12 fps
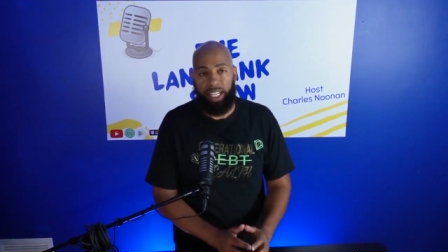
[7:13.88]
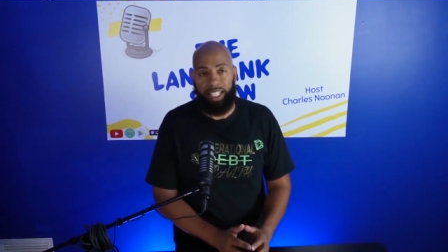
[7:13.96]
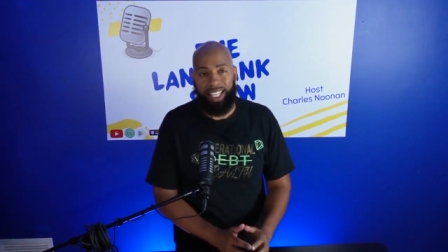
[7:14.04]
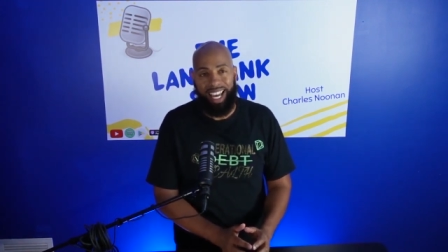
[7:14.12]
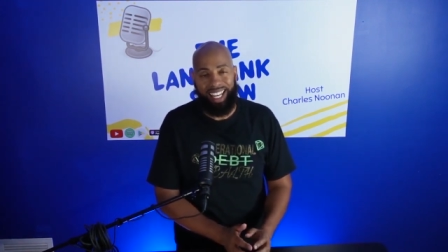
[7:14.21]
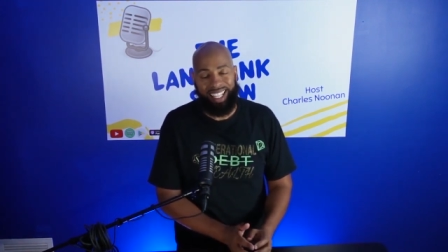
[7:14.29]

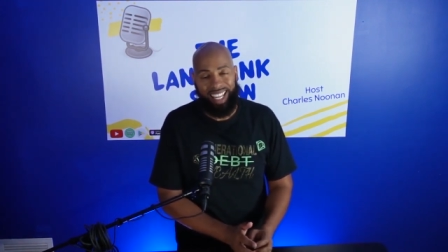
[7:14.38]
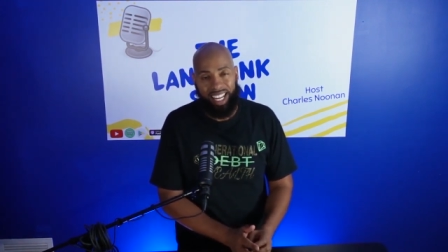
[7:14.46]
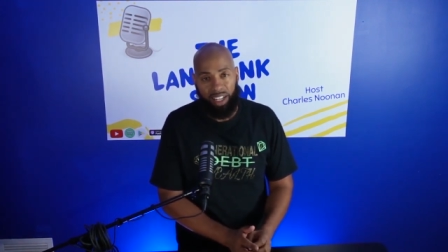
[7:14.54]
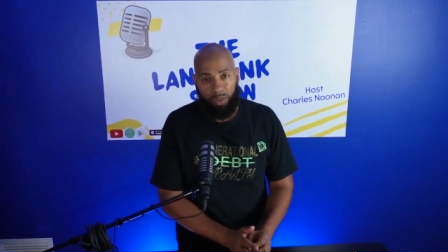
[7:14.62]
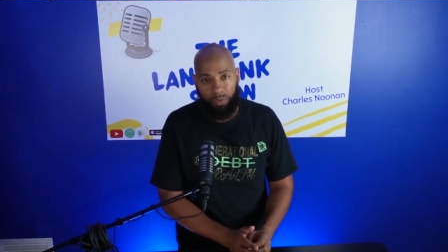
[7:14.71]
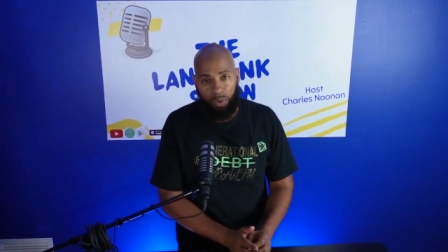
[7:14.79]
that
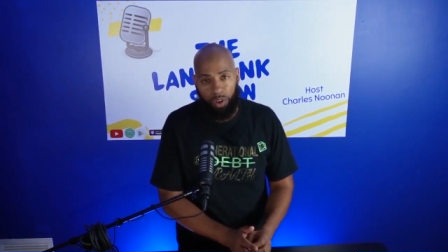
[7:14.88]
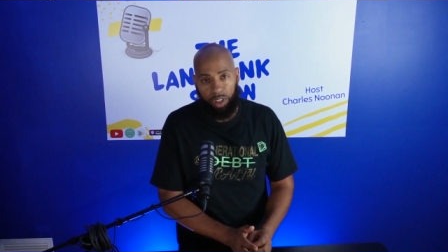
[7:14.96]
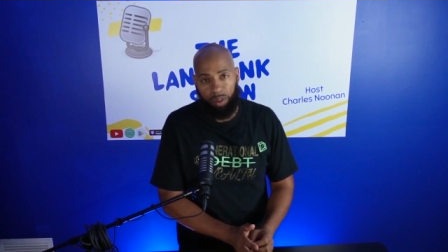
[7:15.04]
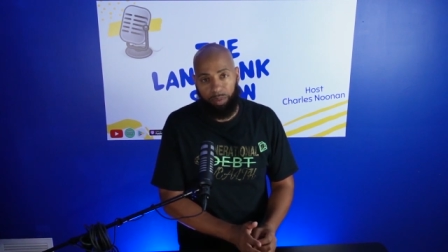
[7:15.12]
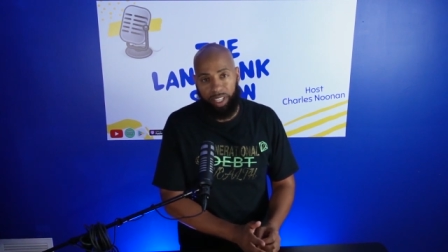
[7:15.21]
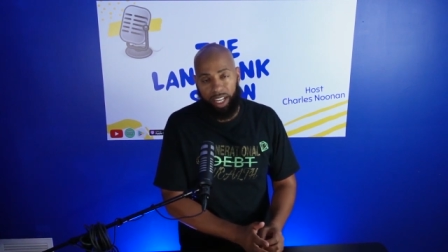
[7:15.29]
can't afford
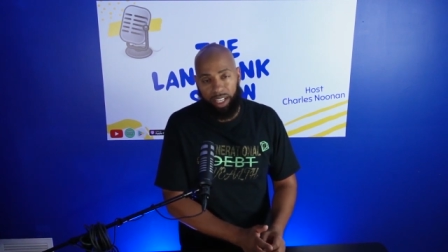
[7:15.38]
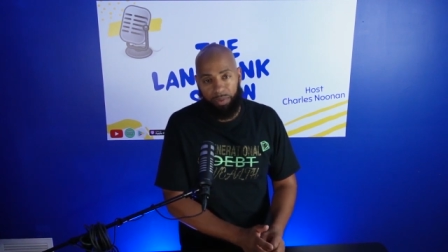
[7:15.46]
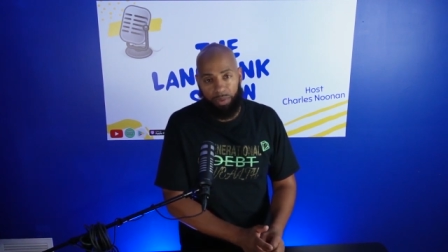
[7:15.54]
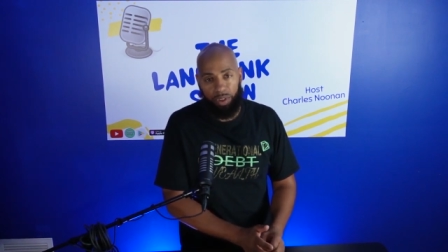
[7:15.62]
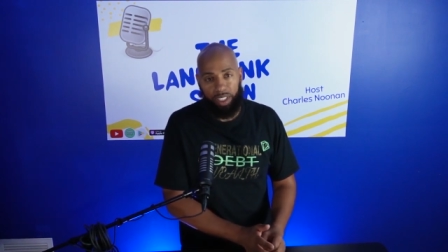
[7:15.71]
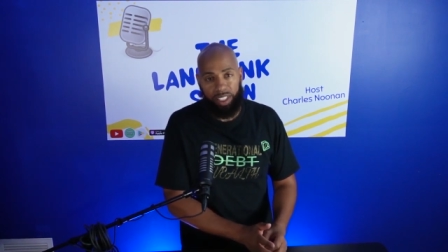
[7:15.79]
them, can't
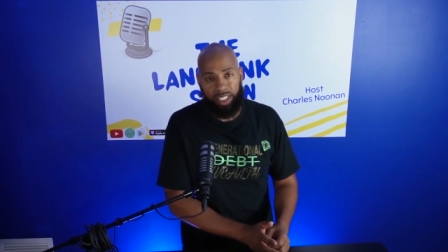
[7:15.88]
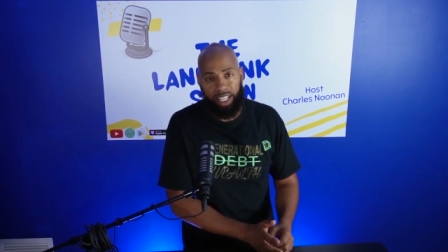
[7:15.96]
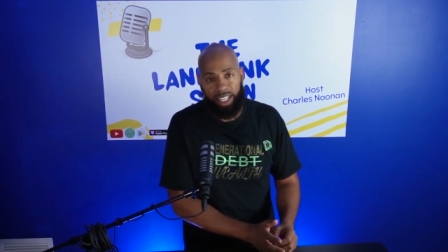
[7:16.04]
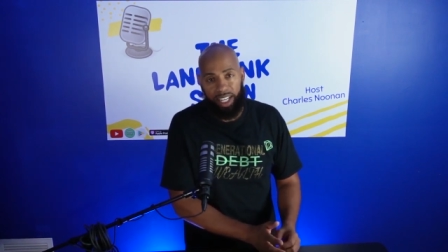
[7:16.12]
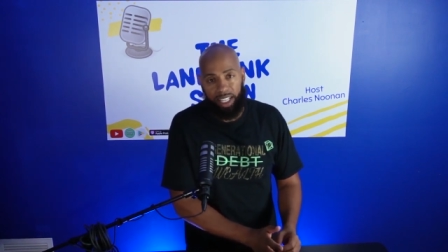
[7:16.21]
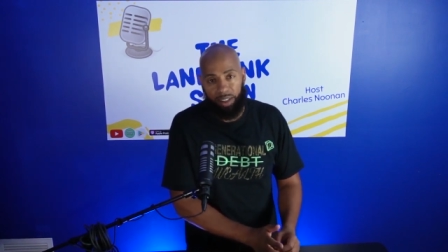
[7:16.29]
afford to stay,
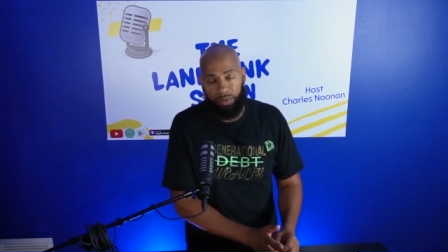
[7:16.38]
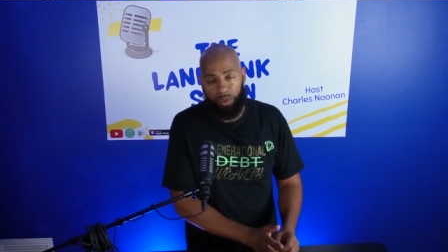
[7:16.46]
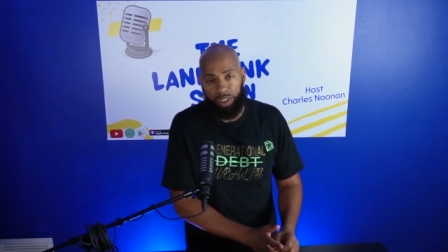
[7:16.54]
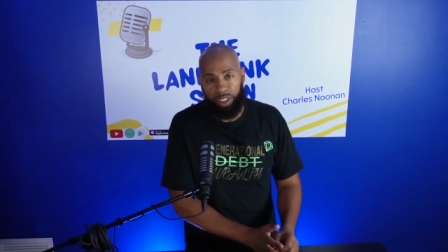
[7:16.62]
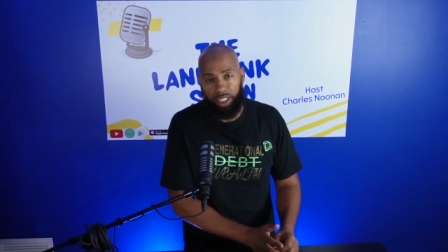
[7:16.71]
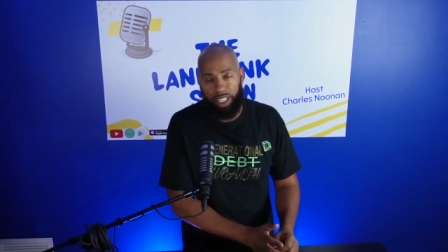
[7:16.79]
can't
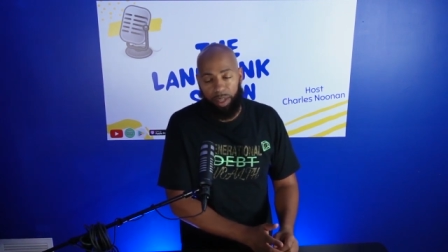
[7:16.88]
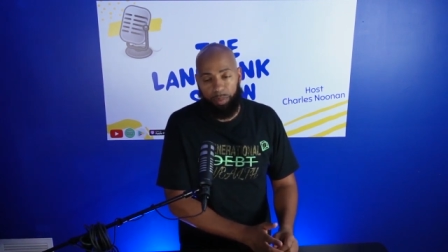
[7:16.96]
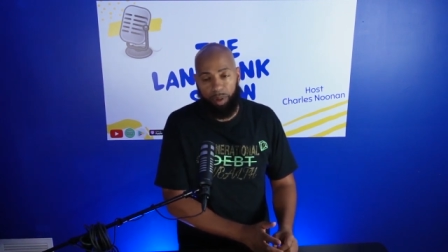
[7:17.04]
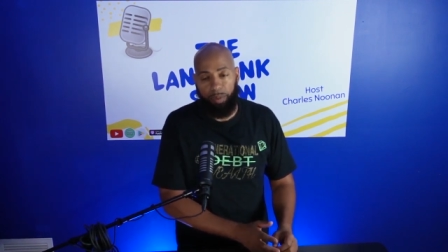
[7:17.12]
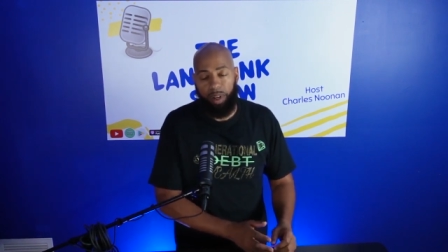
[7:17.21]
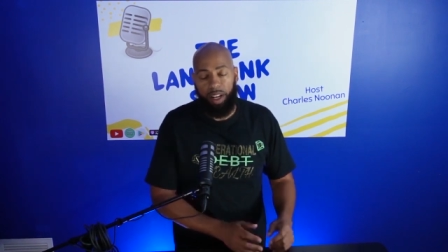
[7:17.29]
afford to keep
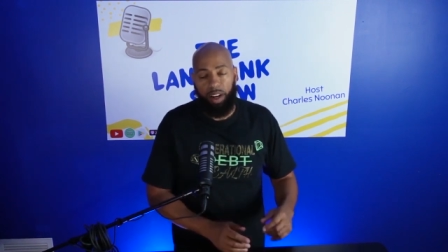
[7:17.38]
them.